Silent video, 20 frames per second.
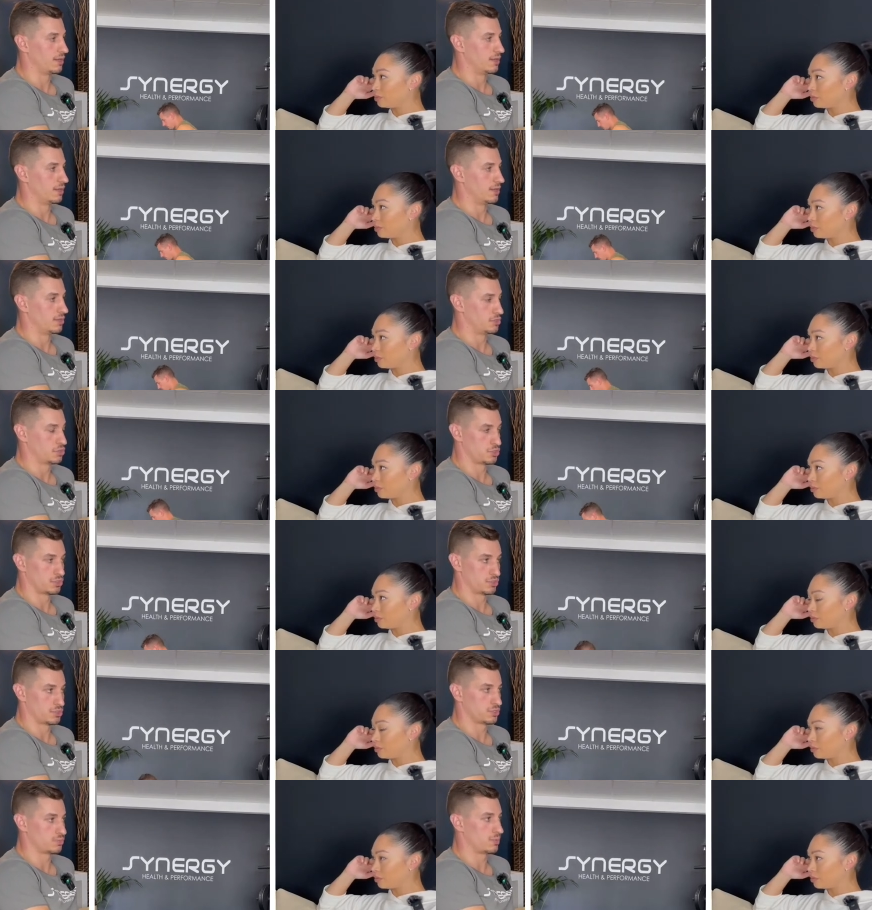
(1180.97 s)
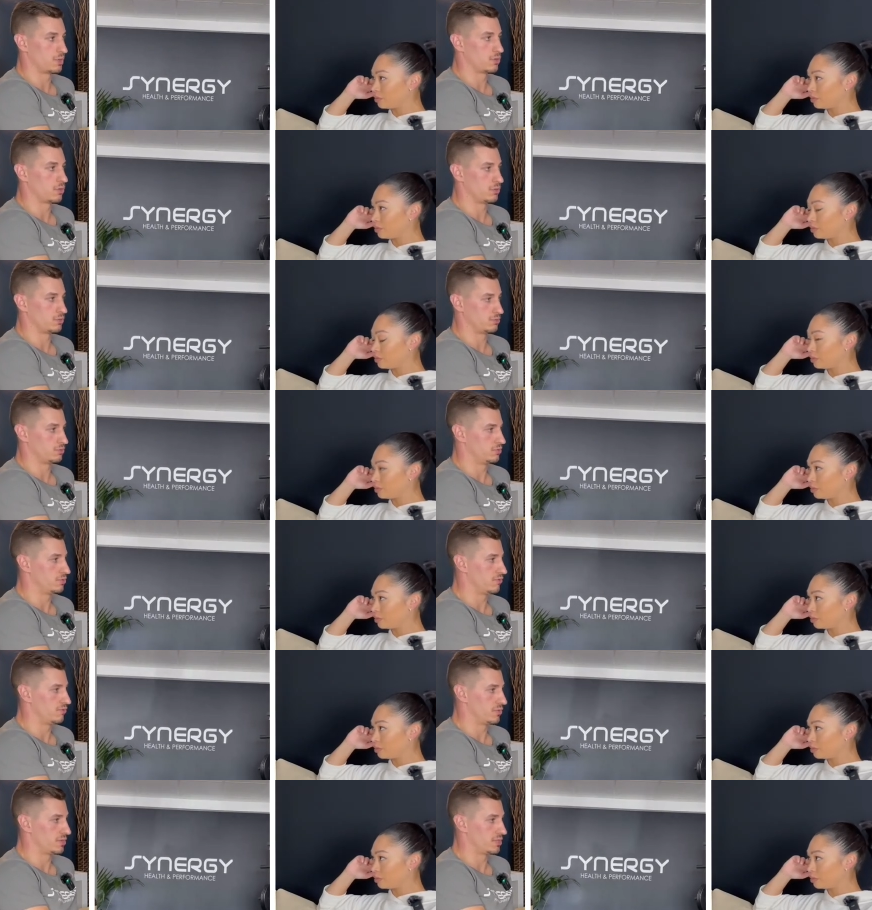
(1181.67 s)
Speaker 1: it should just be called a
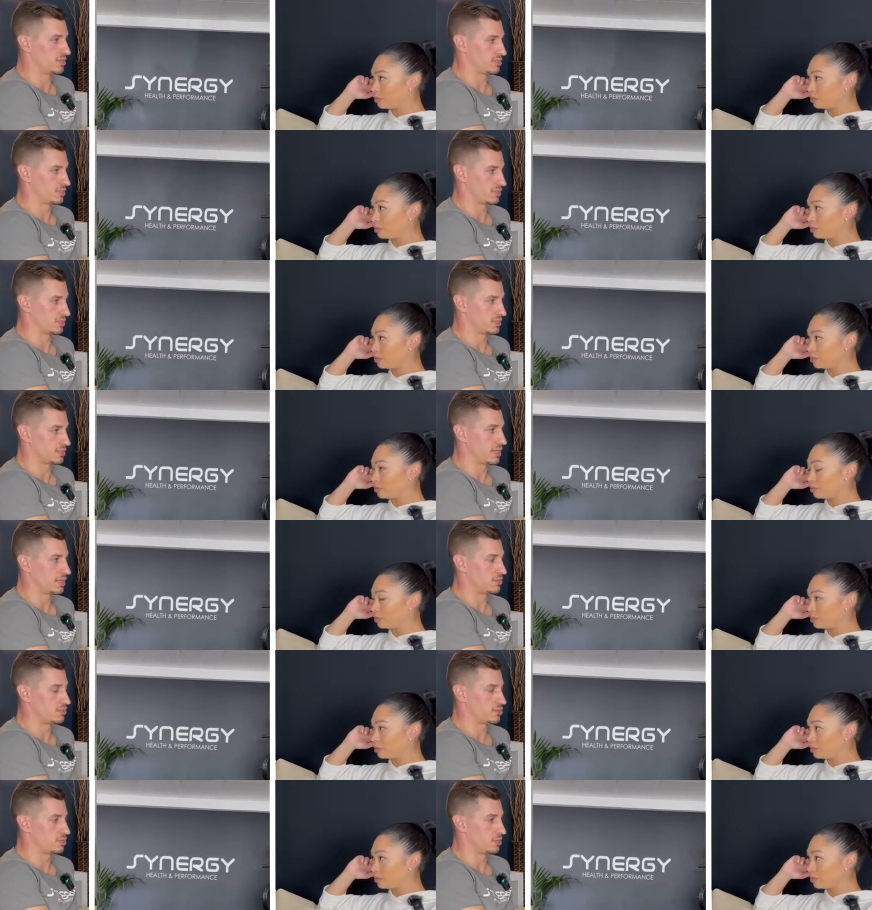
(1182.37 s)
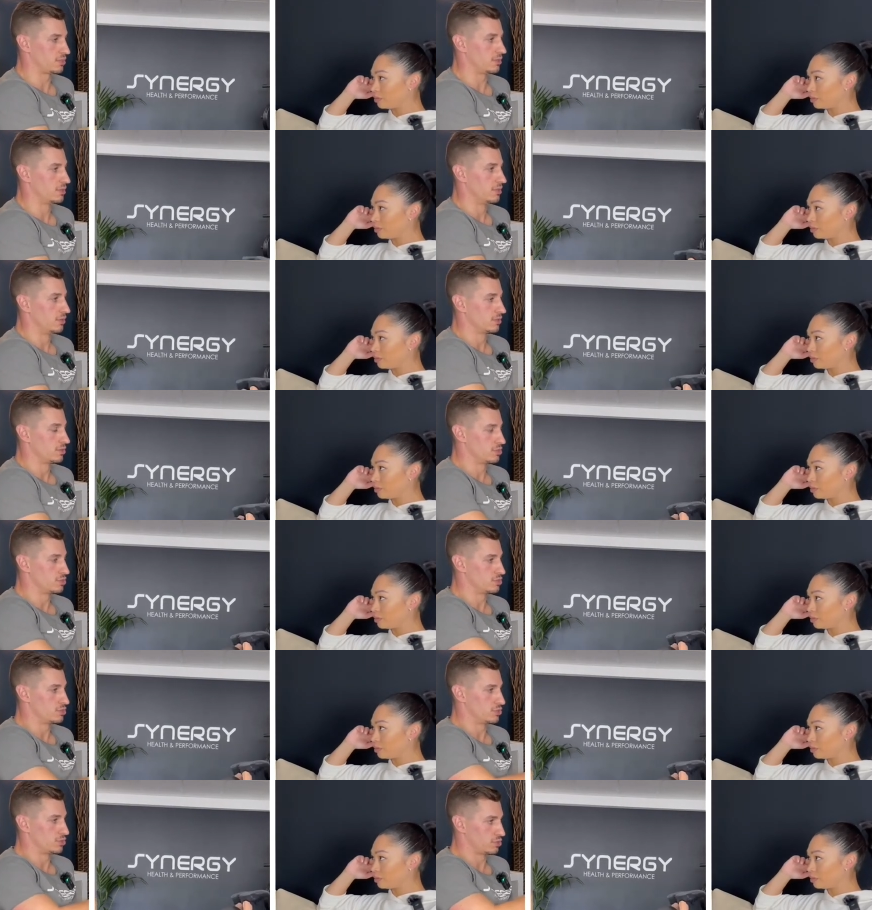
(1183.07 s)
reverse extension,
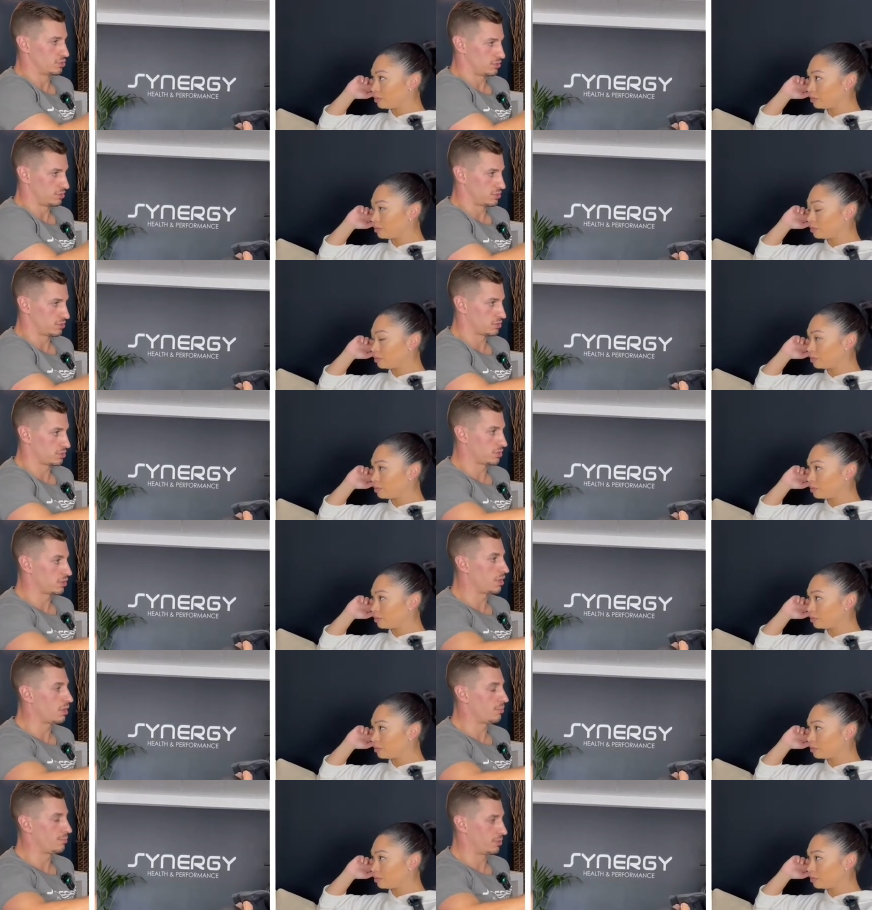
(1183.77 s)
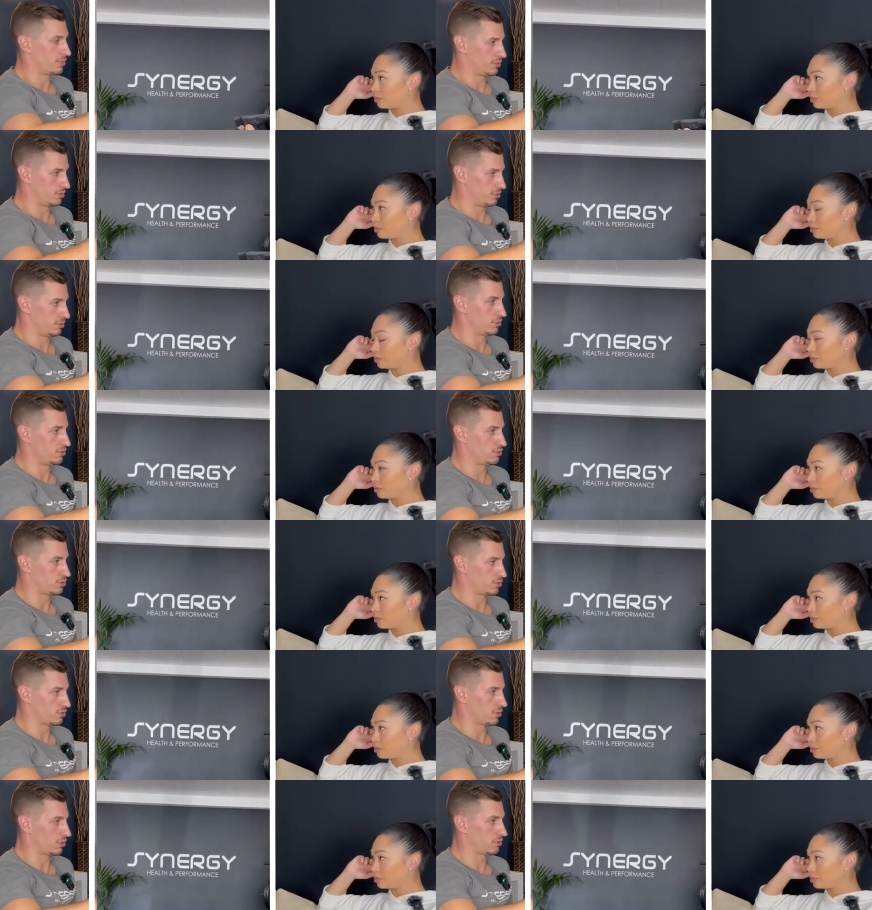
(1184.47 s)
because you should stop at
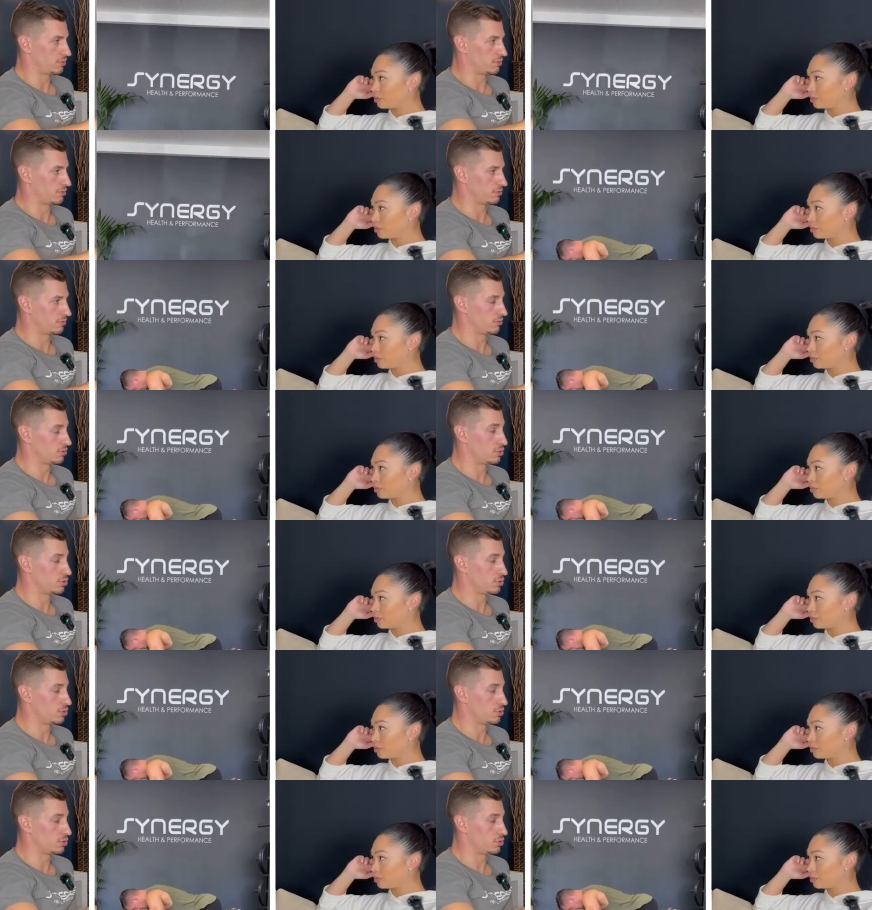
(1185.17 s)
neutral. you